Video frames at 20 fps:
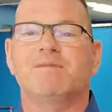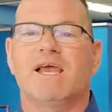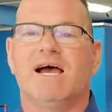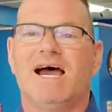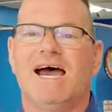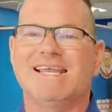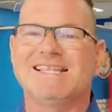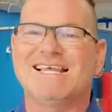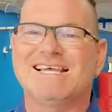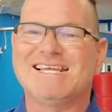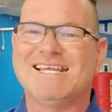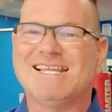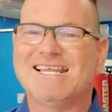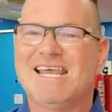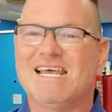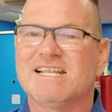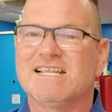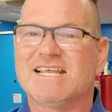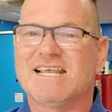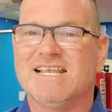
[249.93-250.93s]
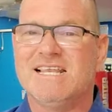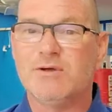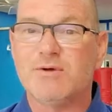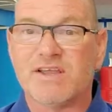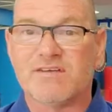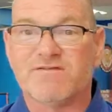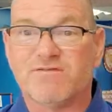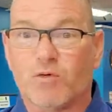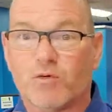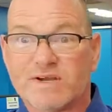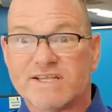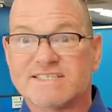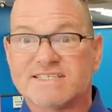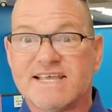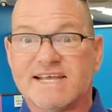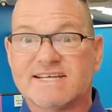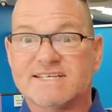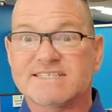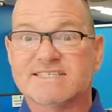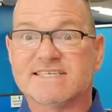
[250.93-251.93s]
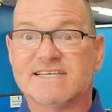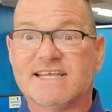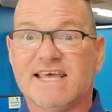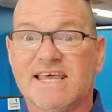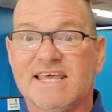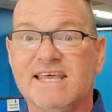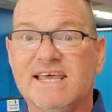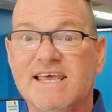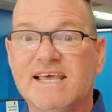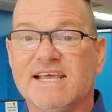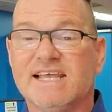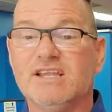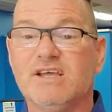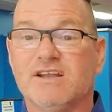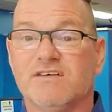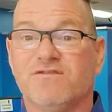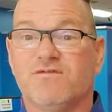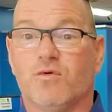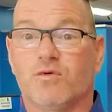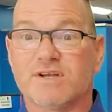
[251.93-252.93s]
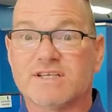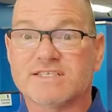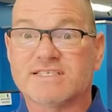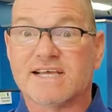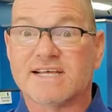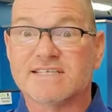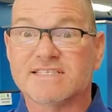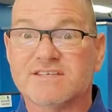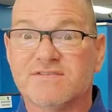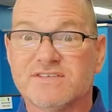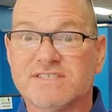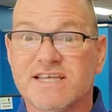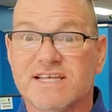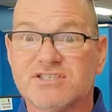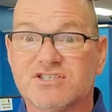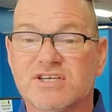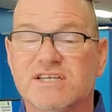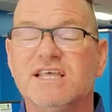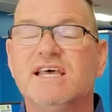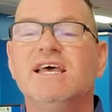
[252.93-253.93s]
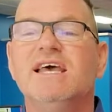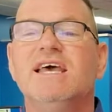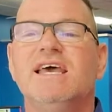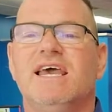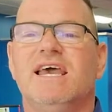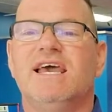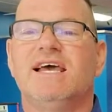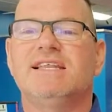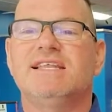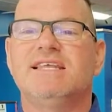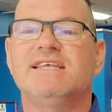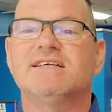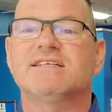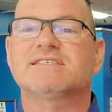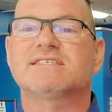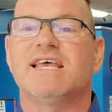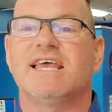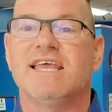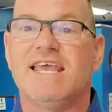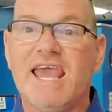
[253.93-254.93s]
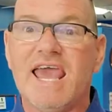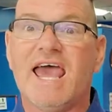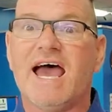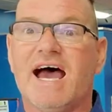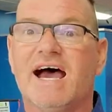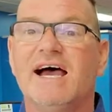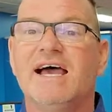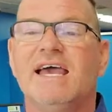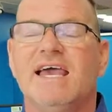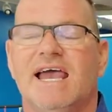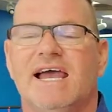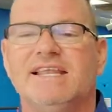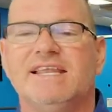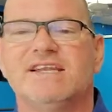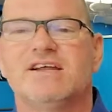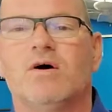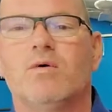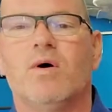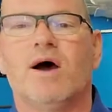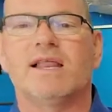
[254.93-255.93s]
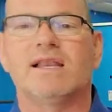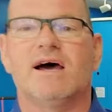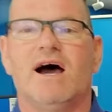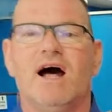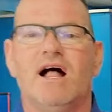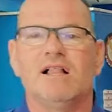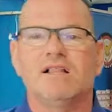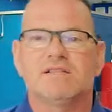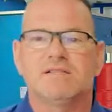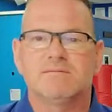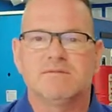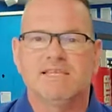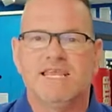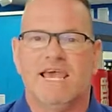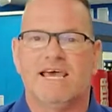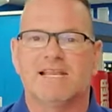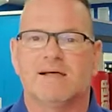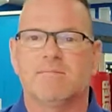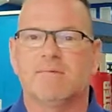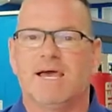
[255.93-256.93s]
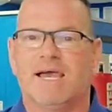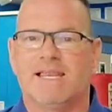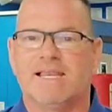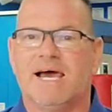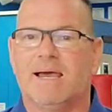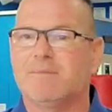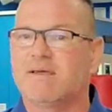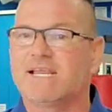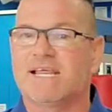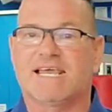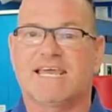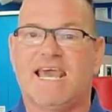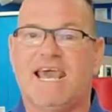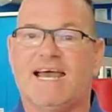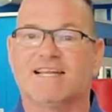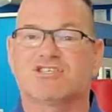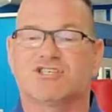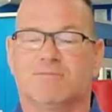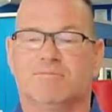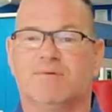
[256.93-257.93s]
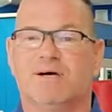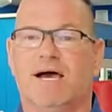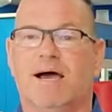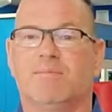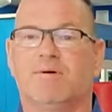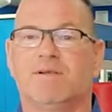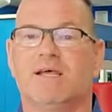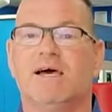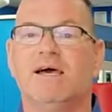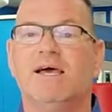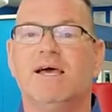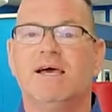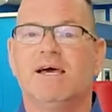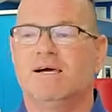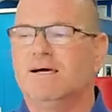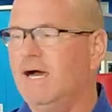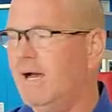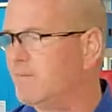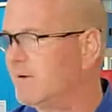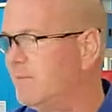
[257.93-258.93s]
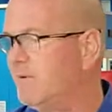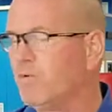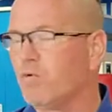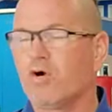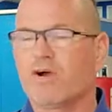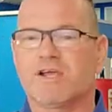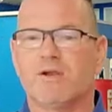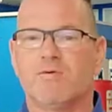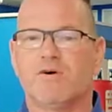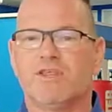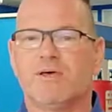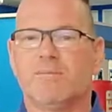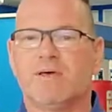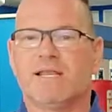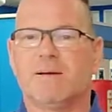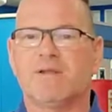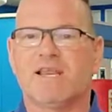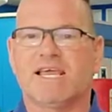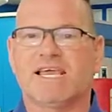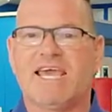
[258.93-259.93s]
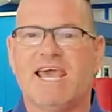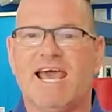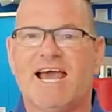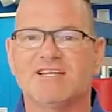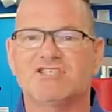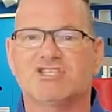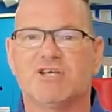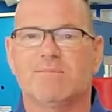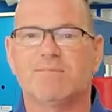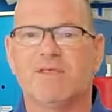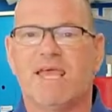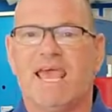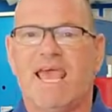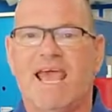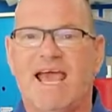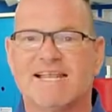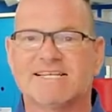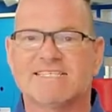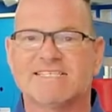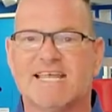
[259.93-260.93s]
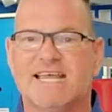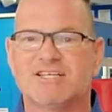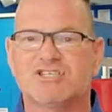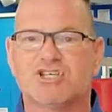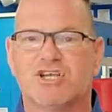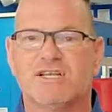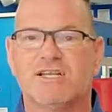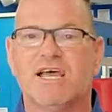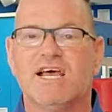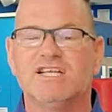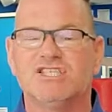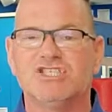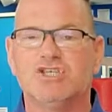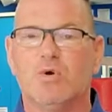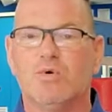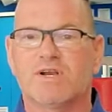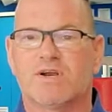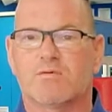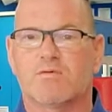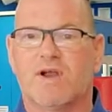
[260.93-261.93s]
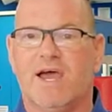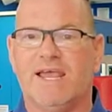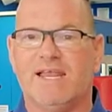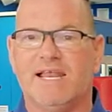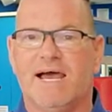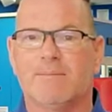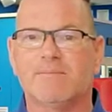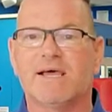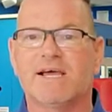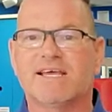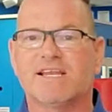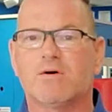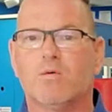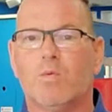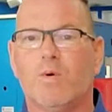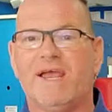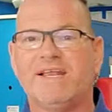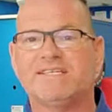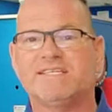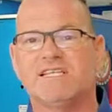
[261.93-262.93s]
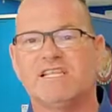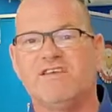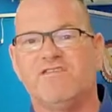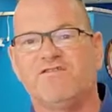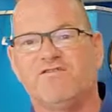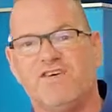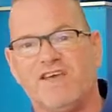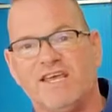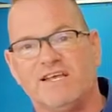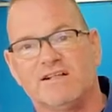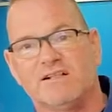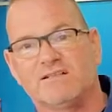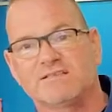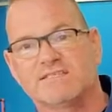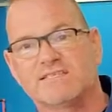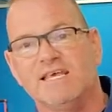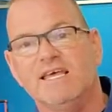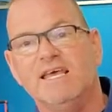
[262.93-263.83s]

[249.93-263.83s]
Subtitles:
I'd like you to can you get 40 seconds today? Can you get 40 seconds of attention? And he'll say, yeah. And you know what? I'll get him and I'm going to catch him. I'm going to be working with him and I'm going to catch him at attention doing it right. I'm not going to wait till he fails